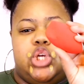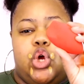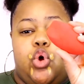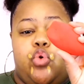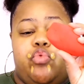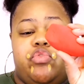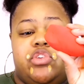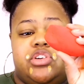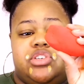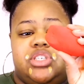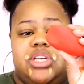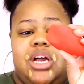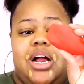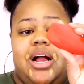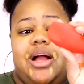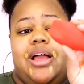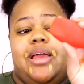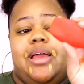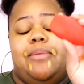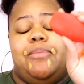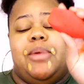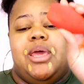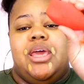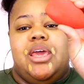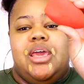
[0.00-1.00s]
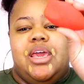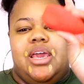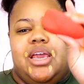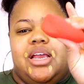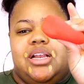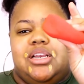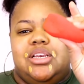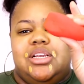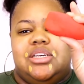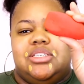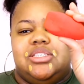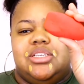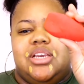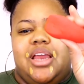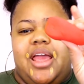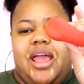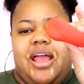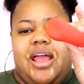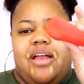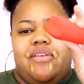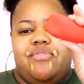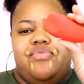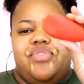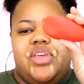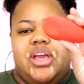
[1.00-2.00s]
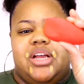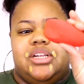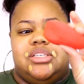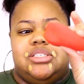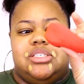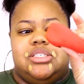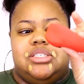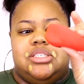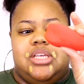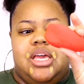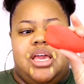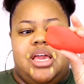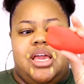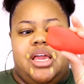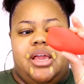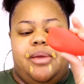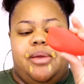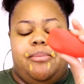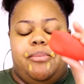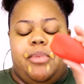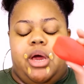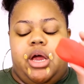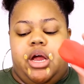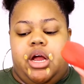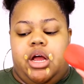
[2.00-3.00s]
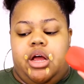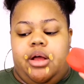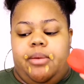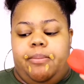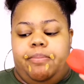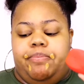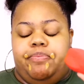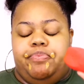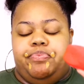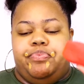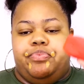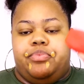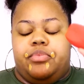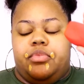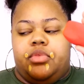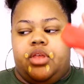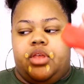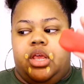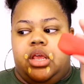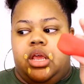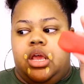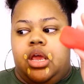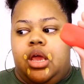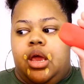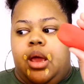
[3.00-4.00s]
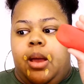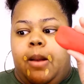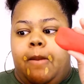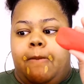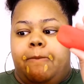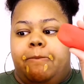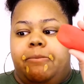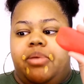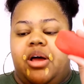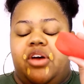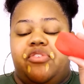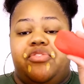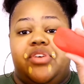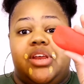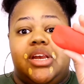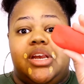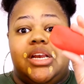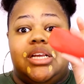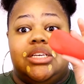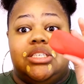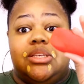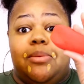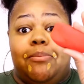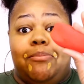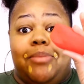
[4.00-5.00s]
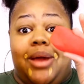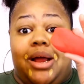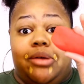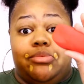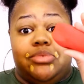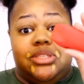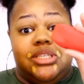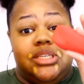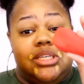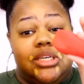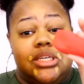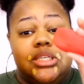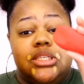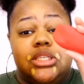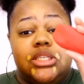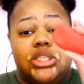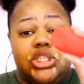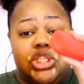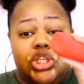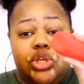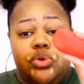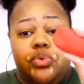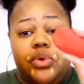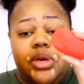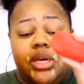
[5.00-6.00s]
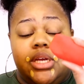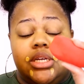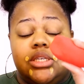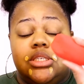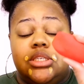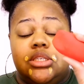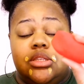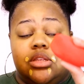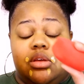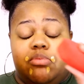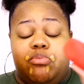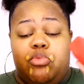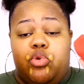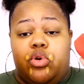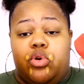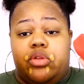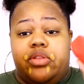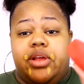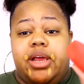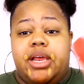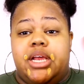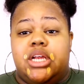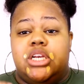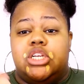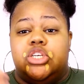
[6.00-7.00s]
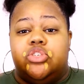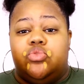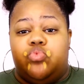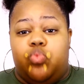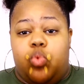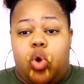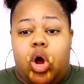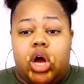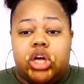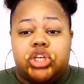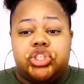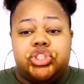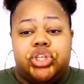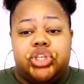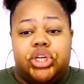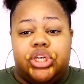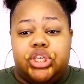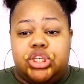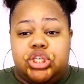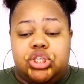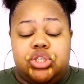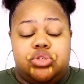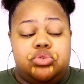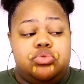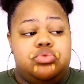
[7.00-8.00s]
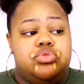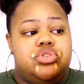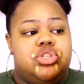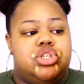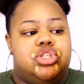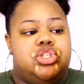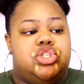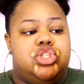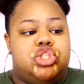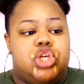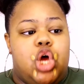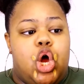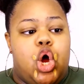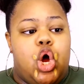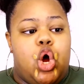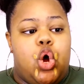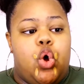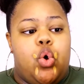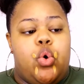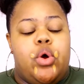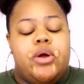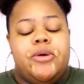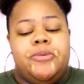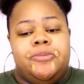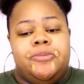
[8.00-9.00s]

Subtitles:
over time it doesn't have that same puffiness and bounciness to it the more that it is washed and used. So